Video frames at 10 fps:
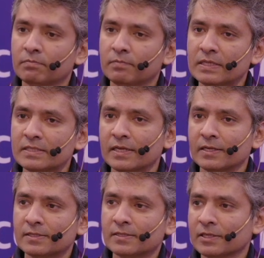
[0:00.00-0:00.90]

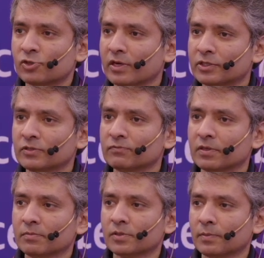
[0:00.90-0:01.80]
insights extraction
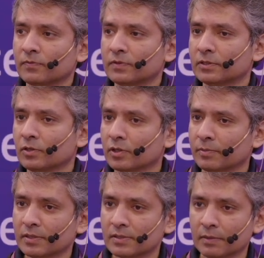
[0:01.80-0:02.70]
from some of the
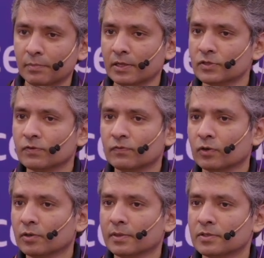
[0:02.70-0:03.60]
documents, like millions of
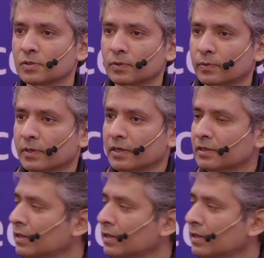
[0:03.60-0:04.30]
documents overnight.